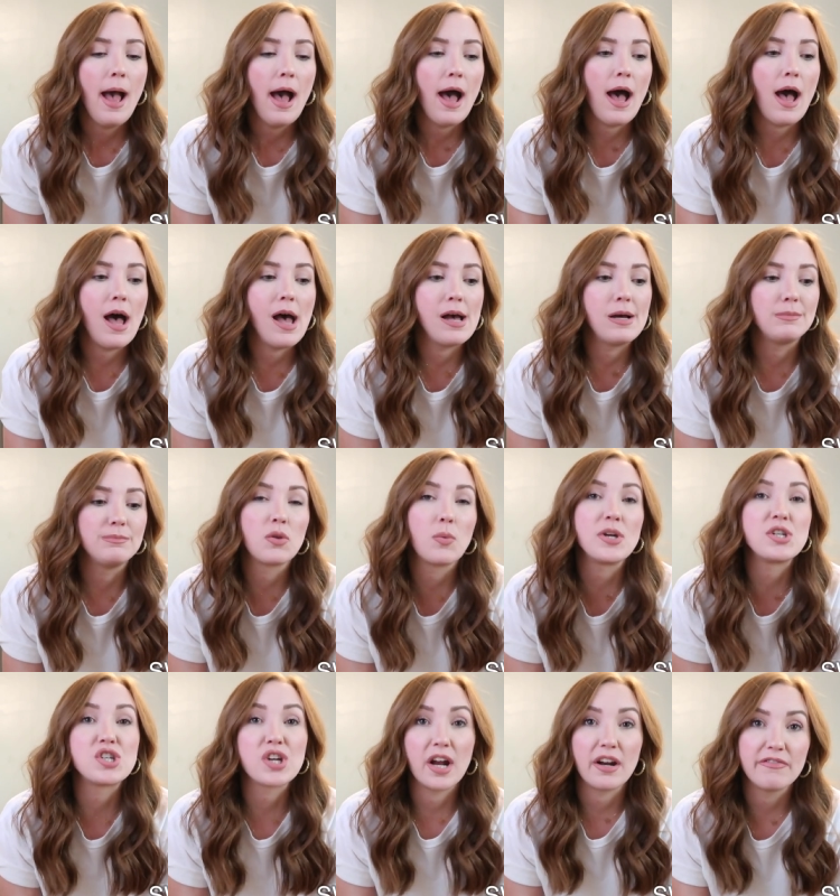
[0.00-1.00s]
um, the
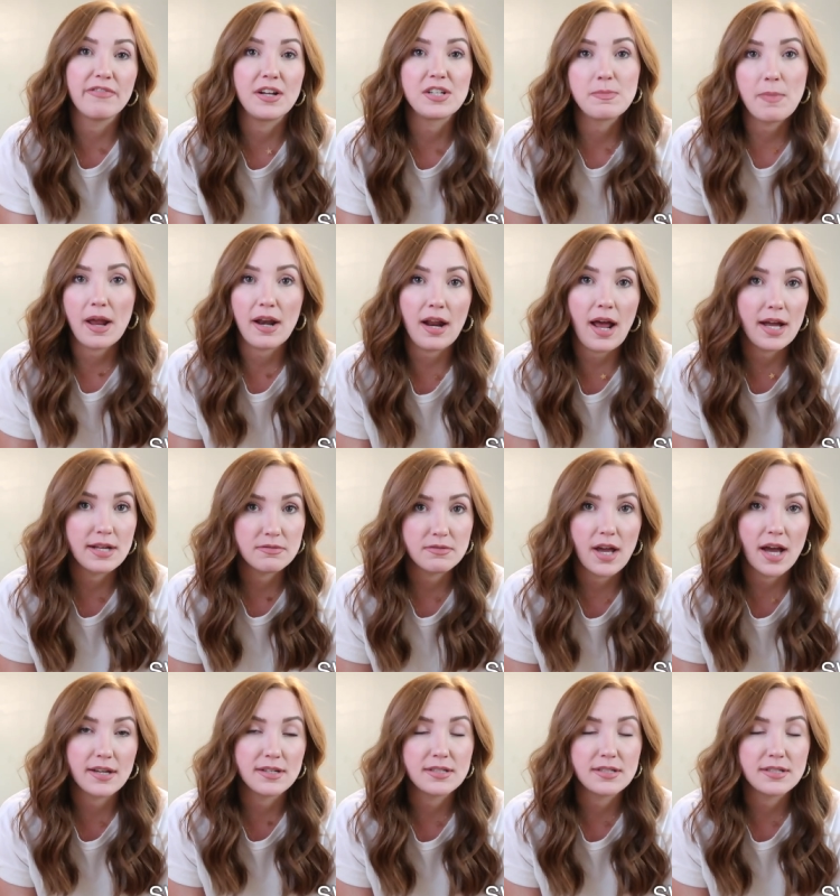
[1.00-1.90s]
way she kind of felt about it I,